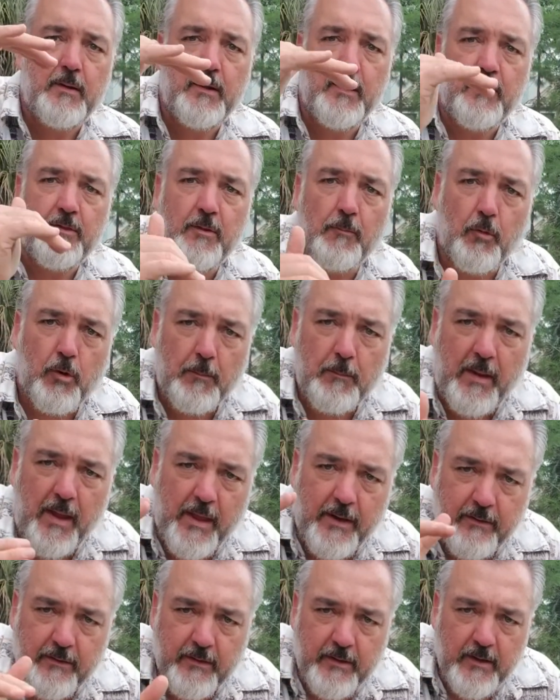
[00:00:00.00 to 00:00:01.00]
the more
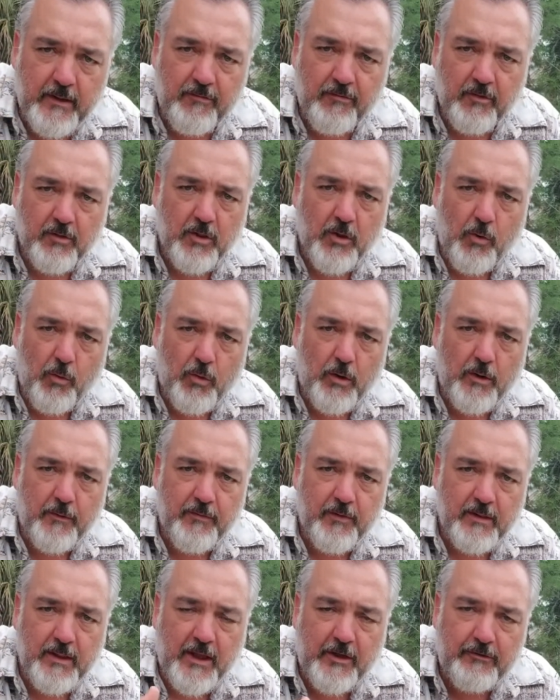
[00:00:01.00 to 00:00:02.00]
bend, the lower,
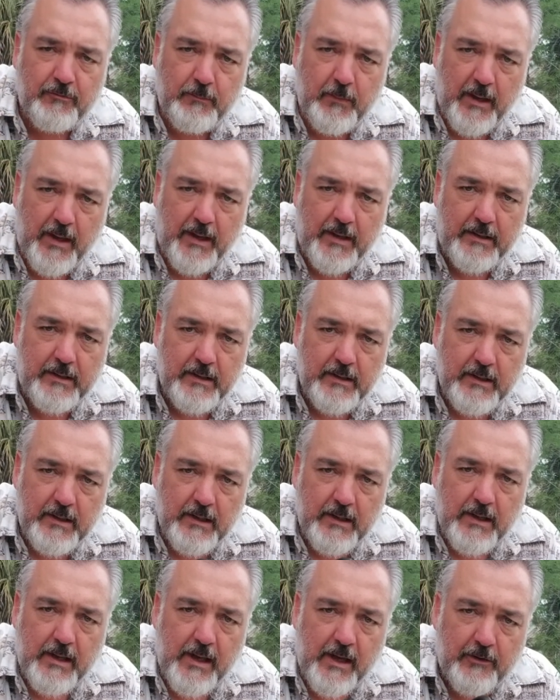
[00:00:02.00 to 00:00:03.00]
the less bend.
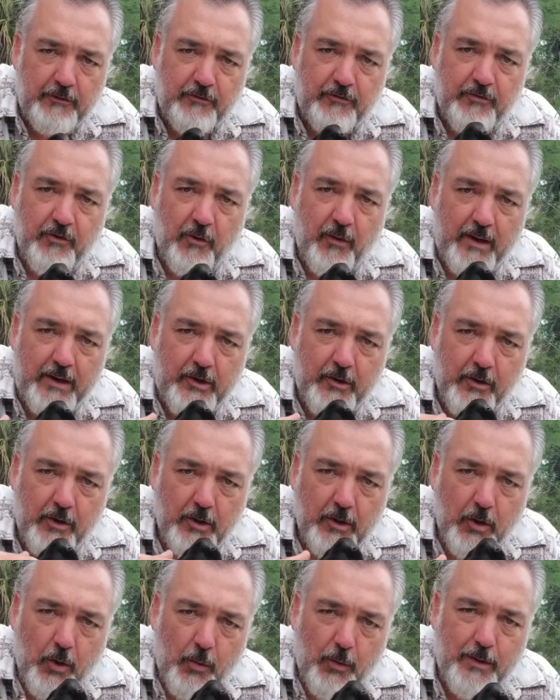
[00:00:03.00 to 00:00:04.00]
And so I could have
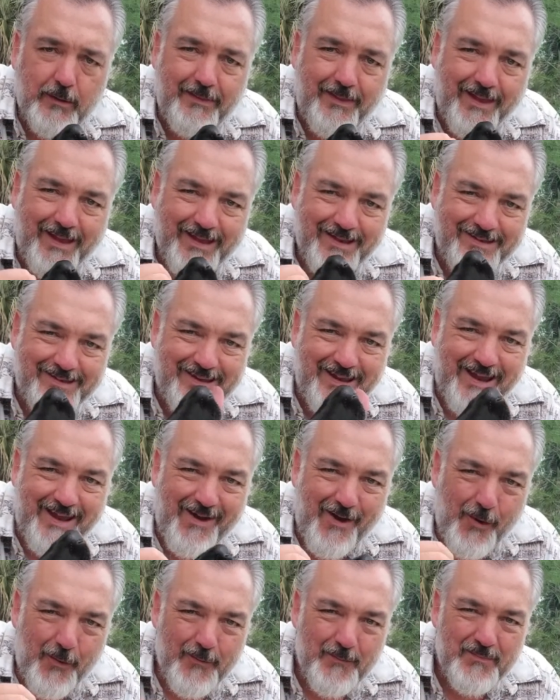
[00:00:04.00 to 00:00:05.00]
lowered that
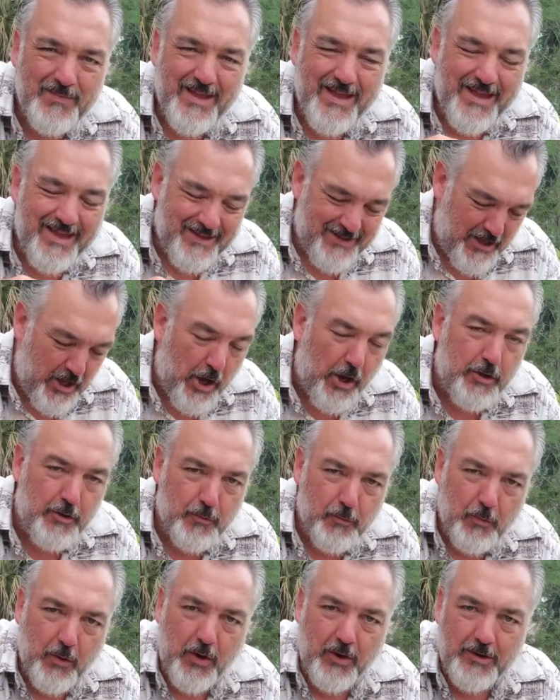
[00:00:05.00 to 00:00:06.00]
down. Yeah, you're
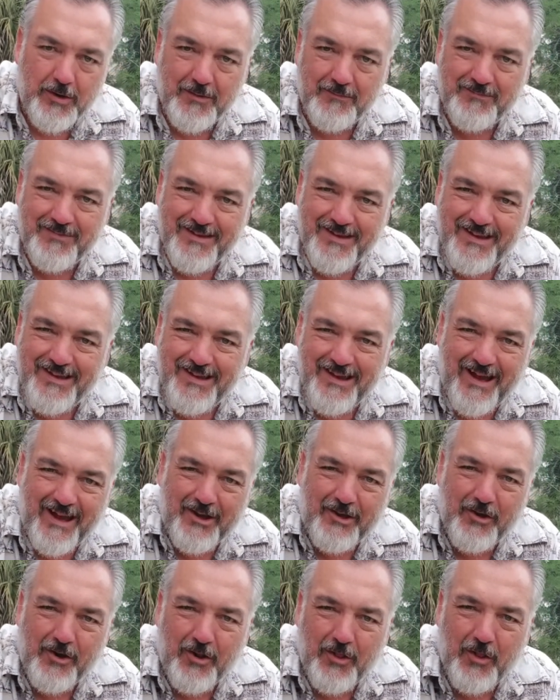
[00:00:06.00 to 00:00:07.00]
welcome. I
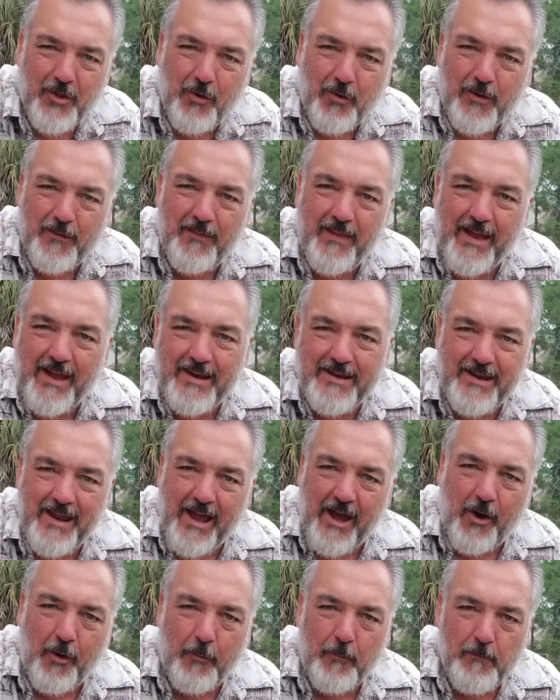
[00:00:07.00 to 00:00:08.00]
could have lowered that
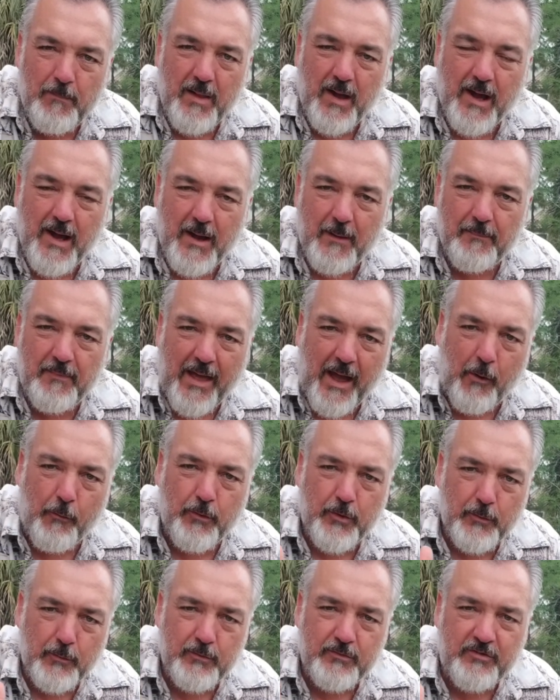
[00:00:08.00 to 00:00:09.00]
down. That would
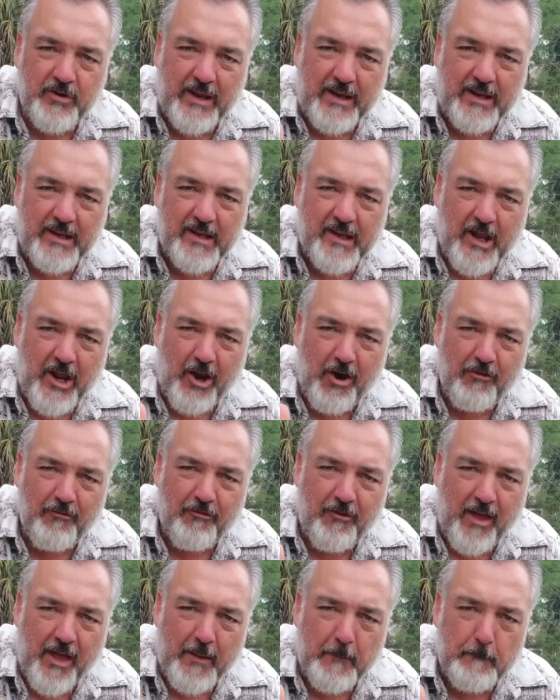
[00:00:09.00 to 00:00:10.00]
have taken care of
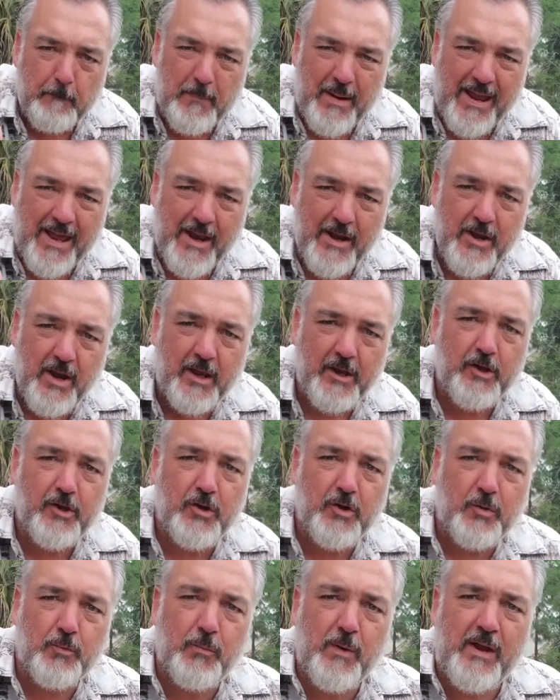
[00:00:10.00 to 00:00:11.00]
that bend. I could
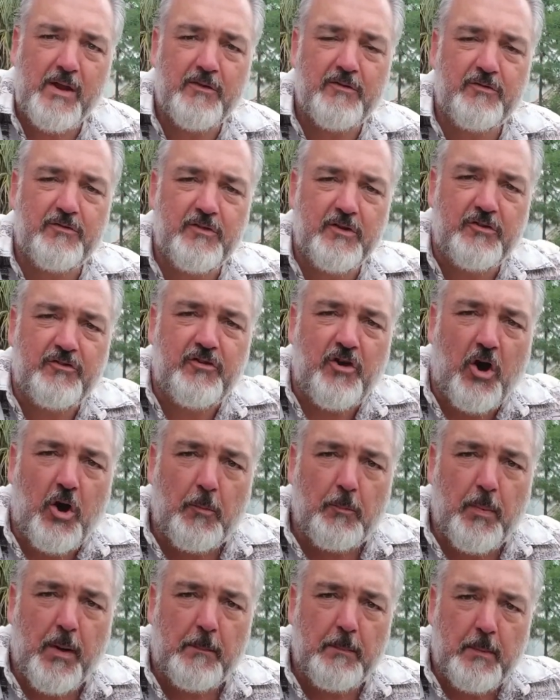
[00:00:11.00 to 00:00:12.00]
have raised the
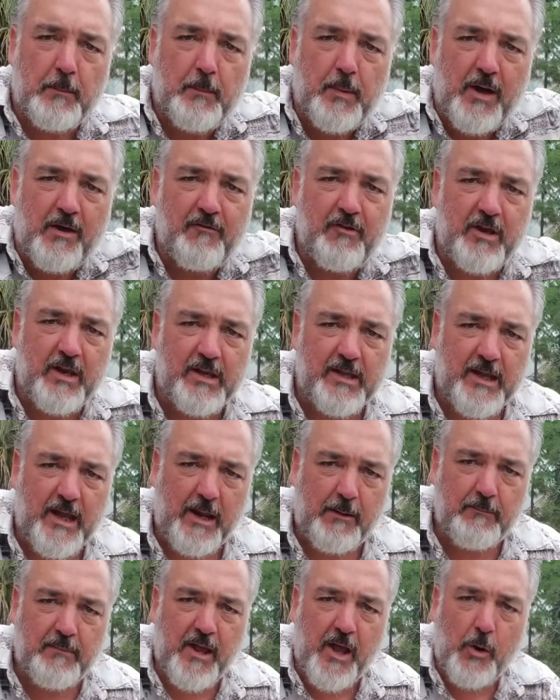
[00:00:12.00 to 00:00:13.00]
tarp up above it. It
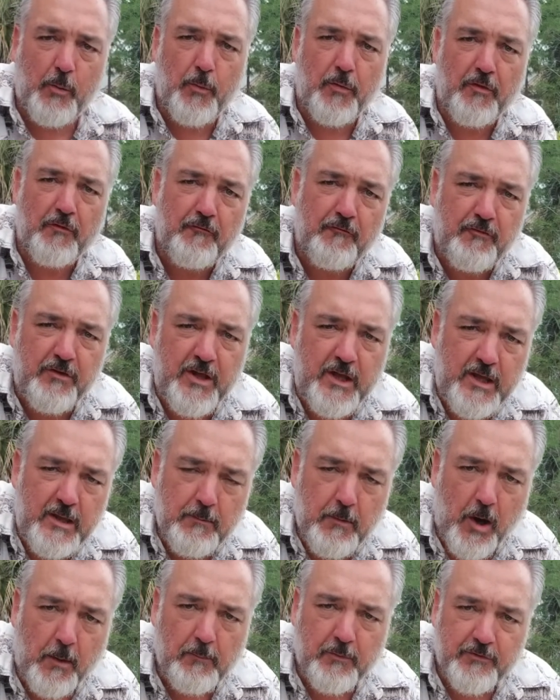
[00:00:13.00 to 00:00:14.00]
came down with a V,
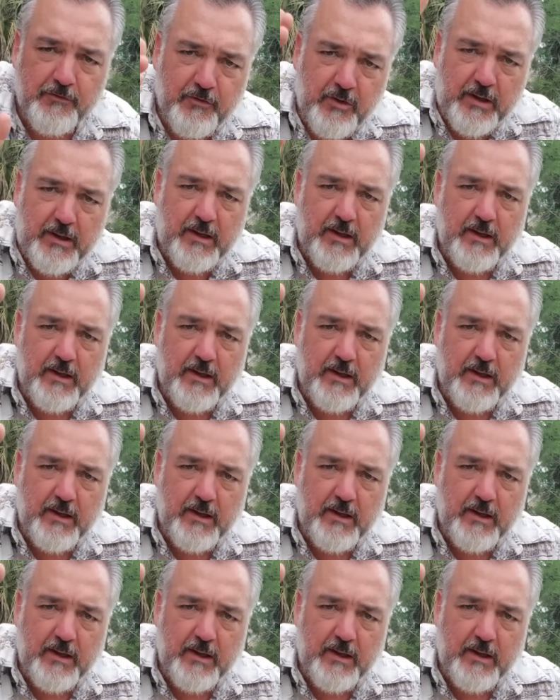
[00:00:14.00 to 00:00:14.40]
almost like